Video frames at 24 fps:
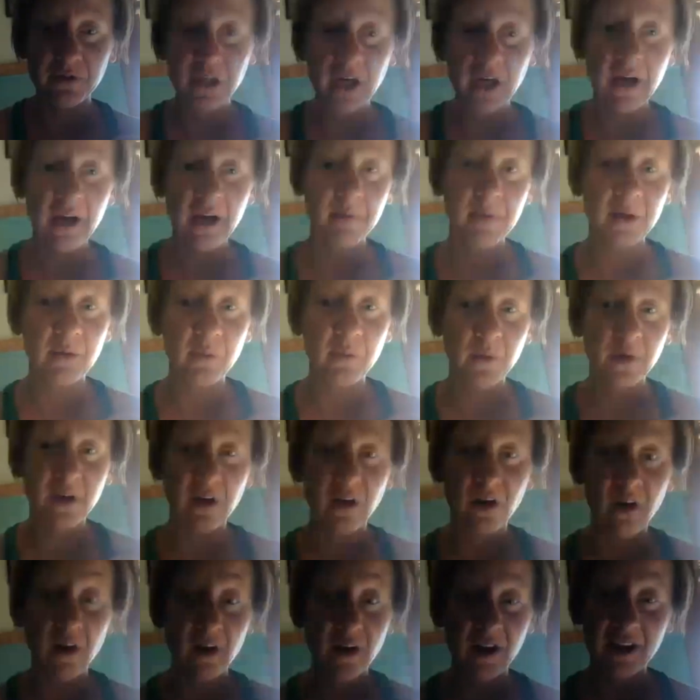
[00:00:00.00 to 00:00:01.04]
timing, we
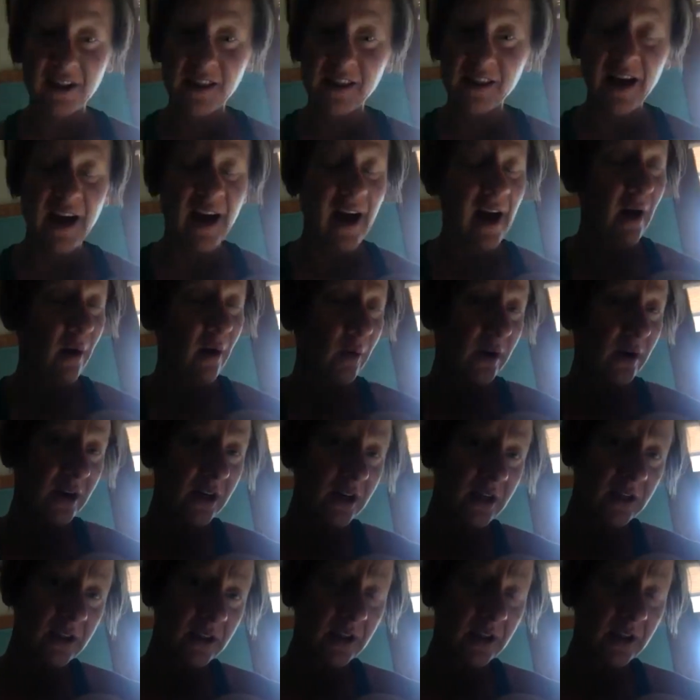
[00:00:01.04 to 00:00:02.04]
are at the hour.